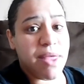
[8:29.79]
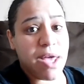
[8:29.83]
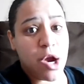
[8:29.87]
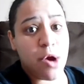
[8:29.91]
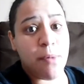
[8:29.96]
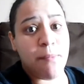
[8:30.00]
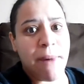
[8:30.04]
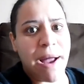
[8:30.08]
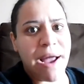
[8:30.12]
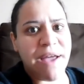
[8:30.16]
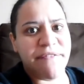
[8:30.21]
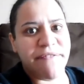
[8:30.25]

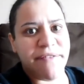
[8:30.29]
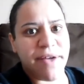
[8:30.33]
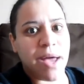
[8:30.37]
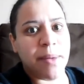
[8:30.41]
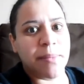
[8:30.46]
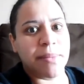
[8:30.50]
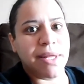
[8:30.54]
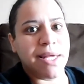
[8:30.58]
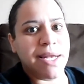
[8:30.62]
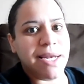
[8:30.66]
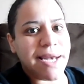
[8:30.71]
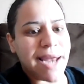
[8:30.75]
They're my
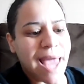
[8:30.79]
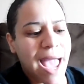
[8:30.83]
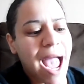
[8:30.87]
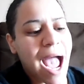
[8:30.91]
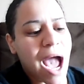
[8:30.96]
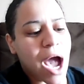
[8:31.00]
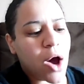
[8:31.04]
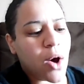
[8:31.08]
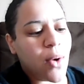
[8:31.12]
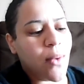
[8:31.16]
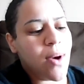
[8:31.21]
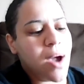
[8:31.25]
family
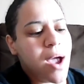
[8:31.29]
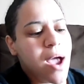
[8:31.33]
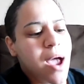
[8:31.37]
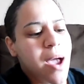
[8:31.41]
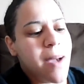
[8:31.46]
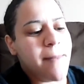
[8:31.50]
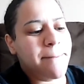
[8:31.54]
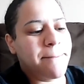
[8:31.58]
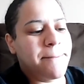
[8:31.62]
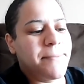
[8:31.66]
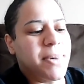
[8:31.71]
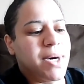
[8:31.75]
now,
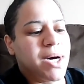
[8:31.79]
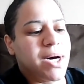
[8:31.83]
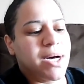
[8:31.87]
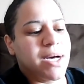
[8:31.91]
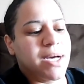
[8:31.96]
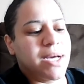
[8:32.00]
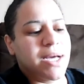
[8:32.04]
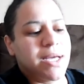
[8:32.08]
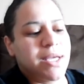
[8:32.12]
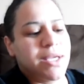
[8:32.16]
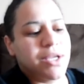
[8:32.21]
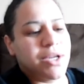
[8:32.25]

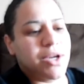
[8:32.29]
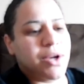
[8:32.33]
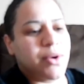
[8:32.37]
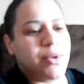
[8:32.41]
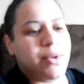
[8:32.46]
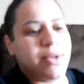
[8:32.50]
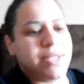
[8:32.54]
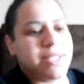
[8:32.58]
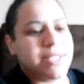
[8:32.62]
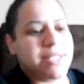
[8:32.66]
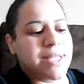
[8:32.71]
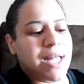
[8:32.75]
but you
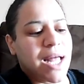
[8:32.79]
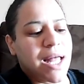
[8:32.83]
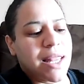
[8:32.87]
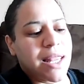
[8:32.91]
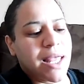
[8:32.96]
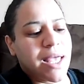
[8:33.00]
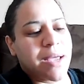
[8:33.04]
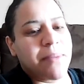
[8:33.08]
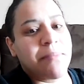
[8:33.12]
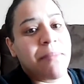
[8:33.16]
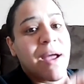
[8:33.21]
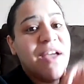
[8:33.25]
know, it's not
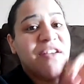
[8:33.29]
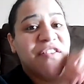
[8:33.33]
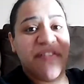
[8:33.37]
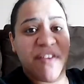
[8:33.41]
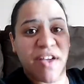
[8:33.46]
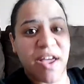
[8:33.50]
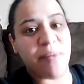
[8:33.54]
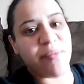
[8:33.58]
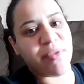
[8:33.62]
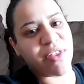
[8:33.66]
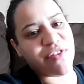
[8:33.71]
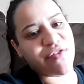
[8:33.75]
like my
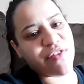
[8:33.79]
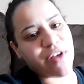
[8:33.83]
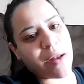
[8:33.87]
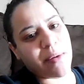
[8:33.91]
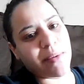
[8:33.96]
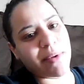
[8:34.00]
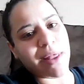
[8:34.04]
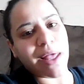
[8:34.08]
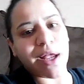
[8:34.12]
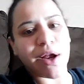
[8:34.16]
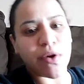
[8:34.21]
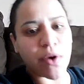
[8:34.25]
family
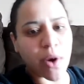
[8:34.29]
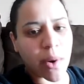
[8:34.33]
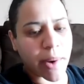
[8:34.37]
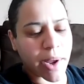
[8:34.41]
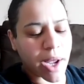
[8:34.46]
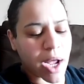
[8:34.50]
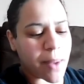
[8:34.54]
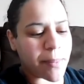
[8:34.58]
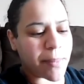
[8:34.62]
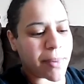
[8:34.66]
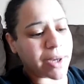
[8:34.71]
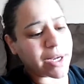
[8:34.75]
family
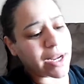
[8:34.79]
growing up.